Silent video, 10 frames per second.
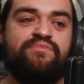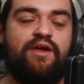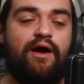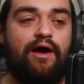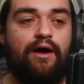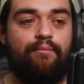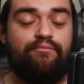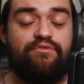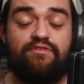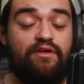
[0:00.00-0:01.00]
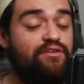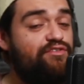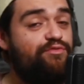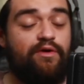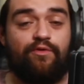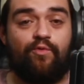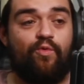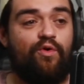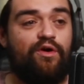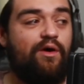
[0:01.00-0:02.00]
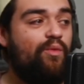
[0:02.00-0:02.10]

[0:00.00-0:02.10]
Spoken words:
It's only just around the corner.